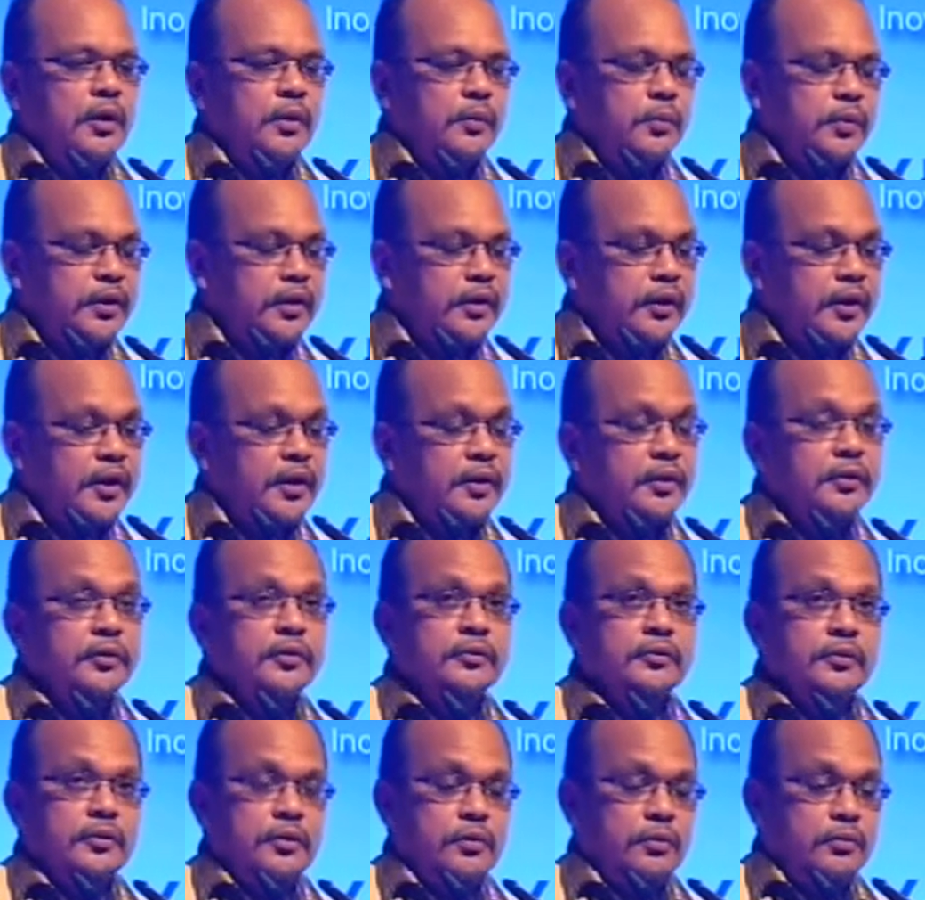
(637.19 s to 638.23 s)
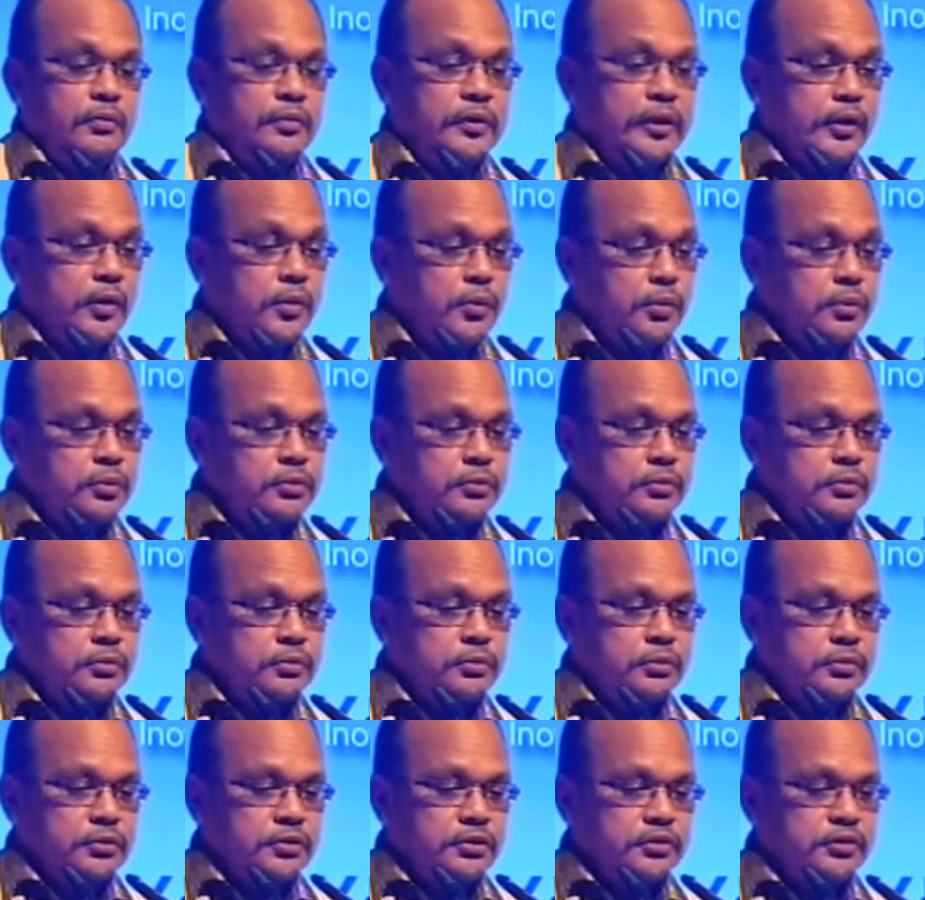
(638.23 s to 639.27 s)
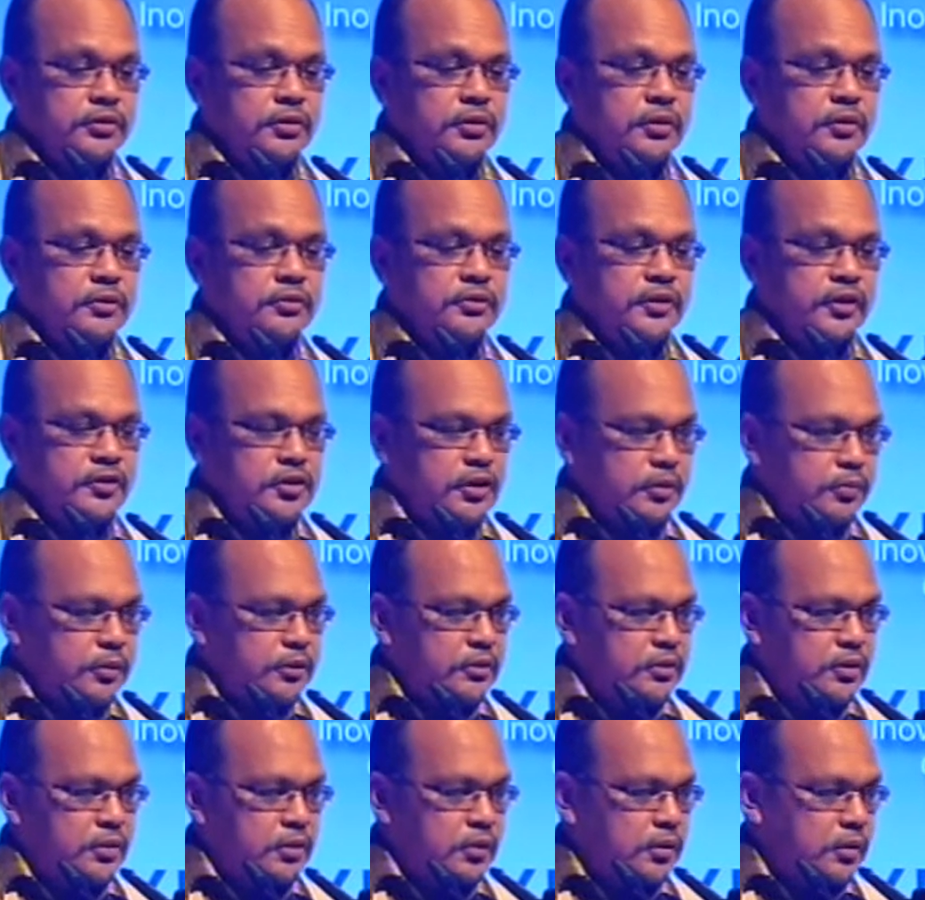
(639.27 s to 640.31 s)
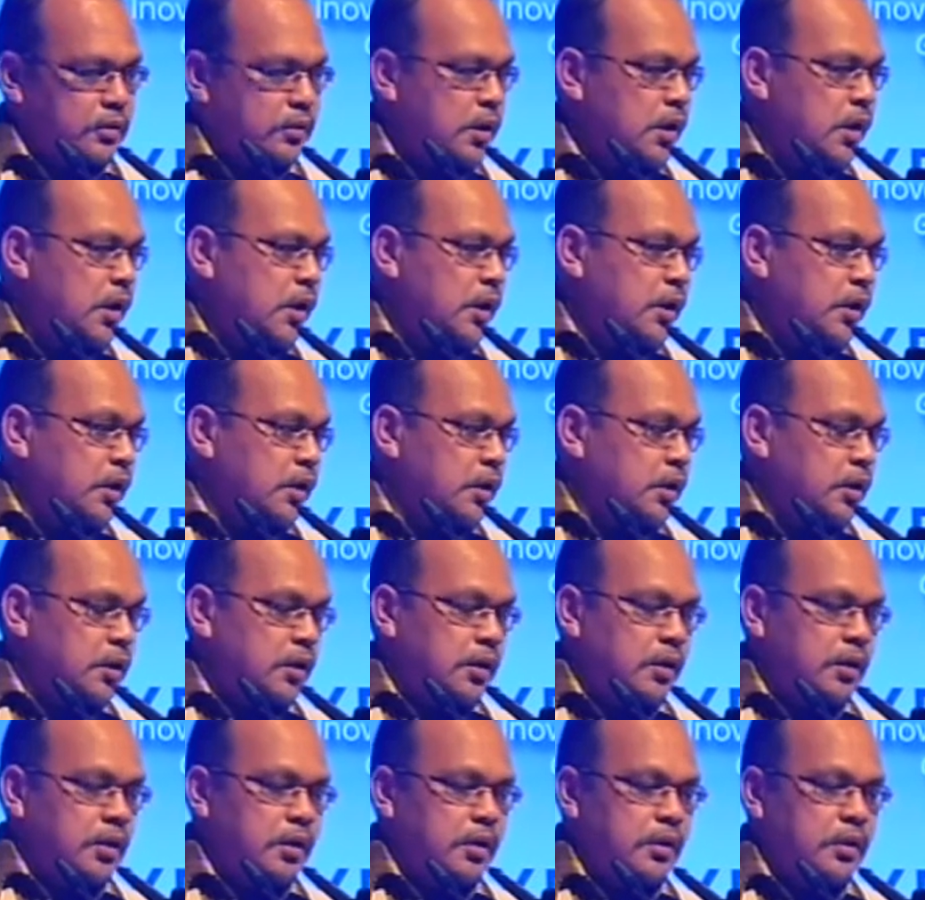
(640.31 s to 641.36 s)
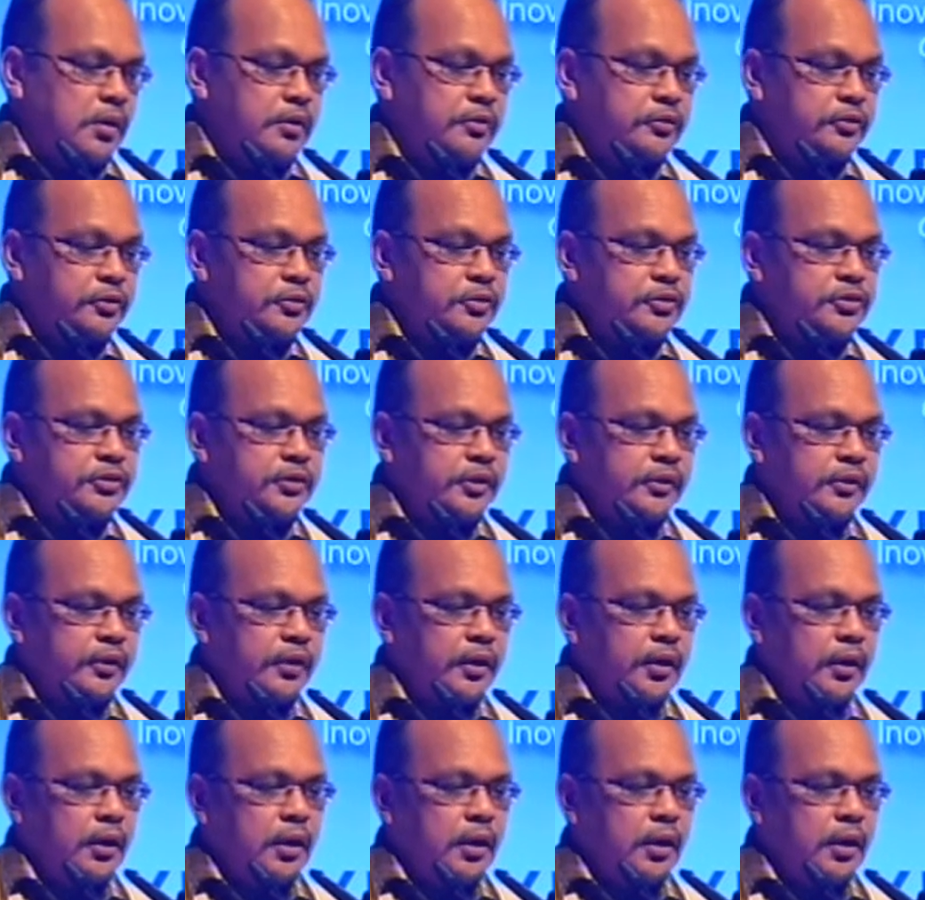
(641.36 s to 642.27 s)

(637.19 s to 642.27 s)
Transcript: we can get or can go to centimeter resolution. Yeah,